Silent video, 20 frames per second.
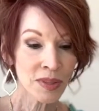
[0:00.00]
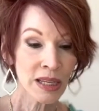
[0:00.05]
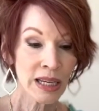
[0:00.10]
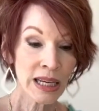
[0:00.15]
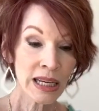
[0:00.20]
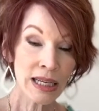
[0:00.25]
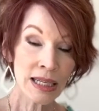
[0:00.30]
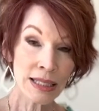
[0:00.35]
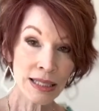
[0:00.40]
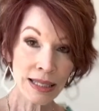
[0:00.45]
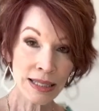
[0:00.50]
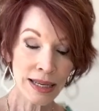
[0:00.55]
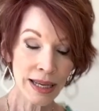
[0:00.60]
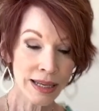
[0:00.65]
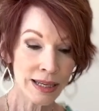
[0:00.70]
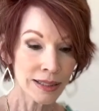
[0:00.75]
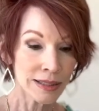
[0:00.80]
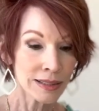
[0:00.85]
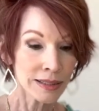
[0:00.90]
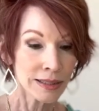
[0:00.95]
He
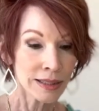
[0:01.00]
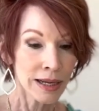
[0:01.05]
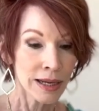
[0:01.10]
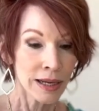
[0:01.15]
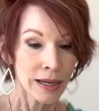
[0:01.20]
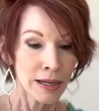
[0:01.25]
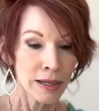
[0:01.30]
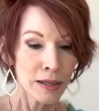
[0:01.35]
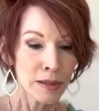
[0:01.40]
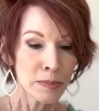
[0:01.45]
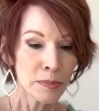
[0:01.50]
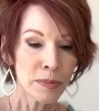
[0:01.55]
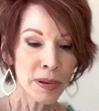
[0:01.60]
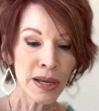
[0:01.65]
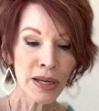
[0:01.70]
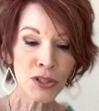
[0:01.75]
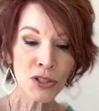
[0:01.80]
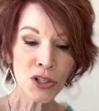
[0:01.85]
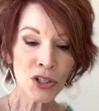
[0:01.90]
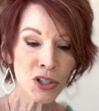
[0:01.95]
said,
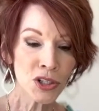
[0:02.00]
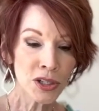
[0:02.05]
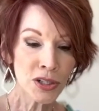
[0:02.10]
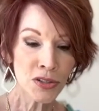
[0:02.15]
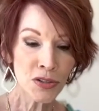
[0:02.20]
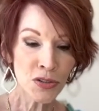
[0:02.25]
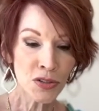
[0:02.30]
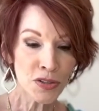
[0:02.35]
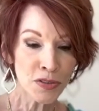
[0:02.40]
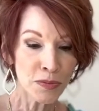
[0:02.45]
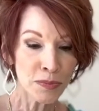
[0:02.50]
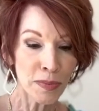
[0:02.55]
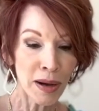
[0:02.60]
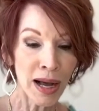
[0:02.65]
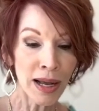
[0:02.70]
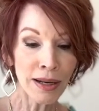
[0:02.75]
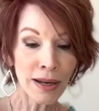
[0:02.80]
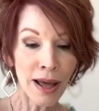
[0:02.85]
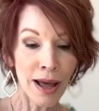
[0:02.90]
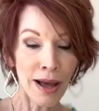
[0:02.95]
Best years of
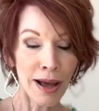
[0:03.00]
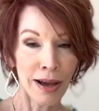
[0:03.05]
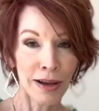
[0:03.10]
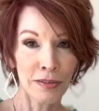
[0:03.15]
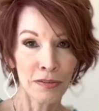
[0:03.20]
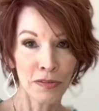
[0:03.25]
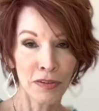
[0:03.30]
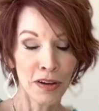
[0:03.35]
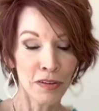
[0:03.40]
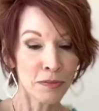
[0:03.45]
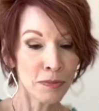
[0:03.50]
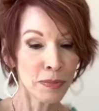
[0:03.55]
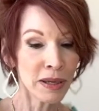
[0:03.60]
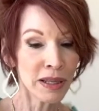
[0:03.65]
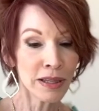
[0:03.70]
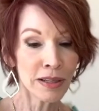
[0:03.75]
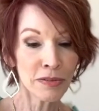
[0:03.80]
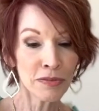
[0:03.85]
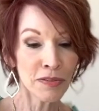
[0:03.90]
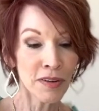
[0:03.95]
my life have been
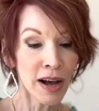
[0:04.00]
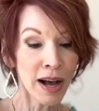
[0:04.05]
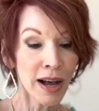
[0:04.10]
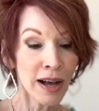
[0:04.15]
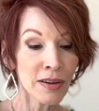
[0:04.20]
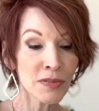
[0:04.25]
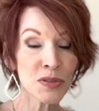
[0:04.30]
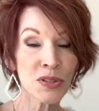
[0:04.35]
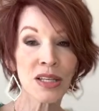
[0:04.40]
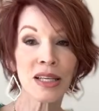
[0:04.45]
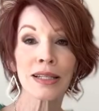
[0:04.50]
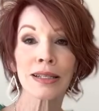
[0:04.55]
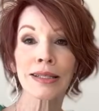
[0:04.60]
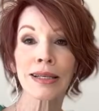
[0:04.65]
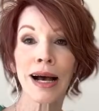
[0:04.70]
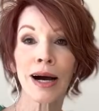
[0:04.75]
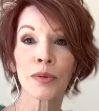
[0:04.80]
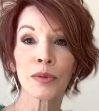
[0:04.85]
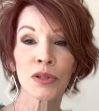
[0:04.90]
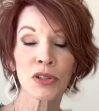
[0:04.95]
the five since
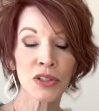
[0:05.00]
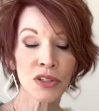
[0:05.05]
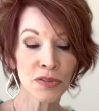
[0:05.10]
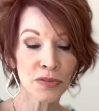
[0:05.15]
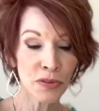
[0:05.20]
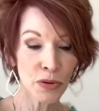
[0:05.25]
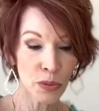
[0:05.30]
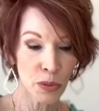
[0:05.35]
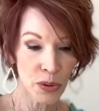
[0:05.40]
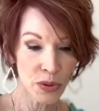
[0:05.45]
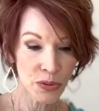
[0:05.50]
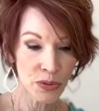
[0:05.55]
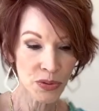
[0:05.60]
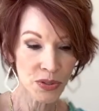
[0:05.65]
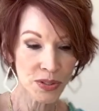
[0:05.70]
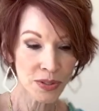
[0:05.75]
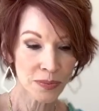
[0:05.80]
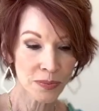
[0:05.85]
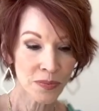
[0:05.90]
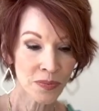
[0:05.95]
our
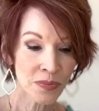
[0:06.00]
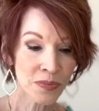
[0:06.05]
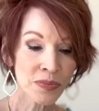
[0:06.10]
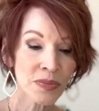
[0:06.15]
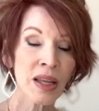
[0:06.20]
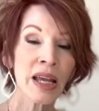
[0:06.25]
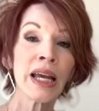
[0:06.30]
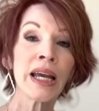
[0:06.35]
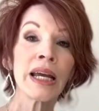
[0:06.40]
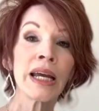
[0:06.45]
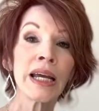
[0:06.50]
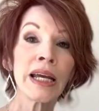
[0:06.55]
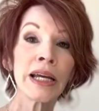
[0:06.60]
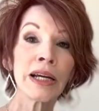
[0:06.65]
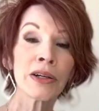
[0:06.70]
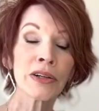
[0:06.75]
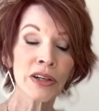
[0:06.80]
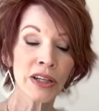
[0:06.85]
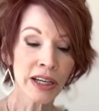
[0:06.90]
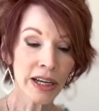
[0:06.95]
divorce.
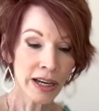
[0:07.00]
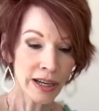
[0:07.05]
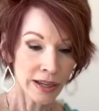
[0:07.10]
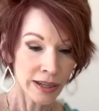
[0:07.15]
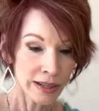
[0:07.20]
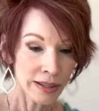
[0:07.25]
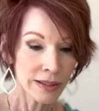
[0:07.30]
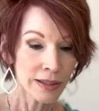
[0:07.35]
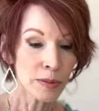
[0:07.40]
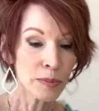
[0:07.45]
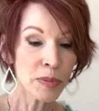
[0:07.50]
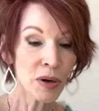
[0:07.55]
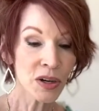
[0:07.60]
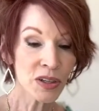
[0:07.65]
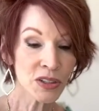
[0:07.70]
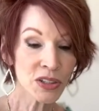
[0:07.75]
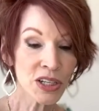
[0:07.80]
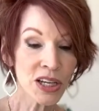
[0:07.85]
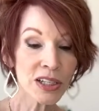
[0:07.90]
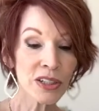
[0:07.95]
Here ya, the
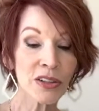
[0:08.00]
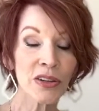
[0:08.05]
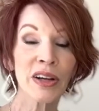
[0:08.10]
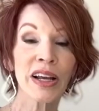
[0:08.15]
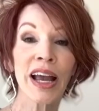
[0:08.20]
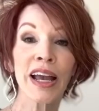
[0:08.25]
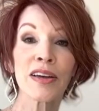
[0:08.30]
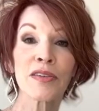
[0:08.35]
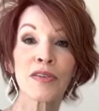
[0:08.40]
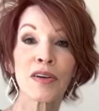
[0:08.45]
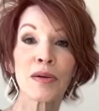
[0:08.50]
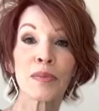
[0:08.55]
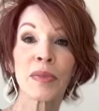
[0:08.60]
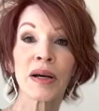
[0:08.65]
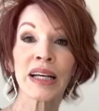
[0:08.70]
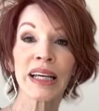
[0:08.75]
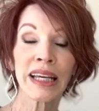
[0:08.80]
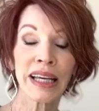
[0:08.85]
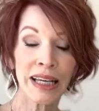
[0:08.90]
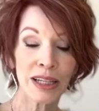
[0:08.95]
bartender gave him a
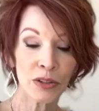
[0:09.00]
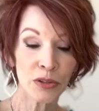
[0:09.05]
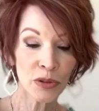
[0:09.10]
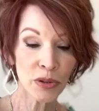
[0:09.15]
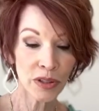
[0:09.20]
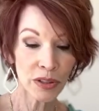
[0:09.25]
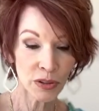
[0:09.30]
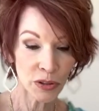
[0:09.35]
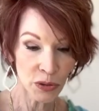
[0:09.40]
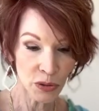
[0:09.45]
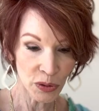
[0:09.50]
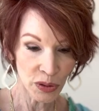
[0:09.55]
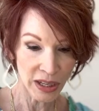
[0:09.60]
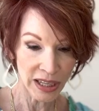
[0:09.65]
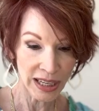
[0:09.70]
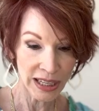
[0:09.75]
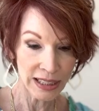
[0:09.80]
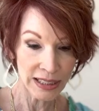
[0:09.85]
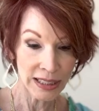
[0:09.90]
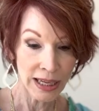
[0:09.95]
kindred
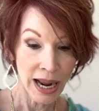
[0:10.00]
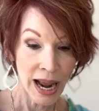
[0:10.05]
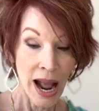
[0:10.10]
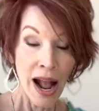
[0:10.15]
grin,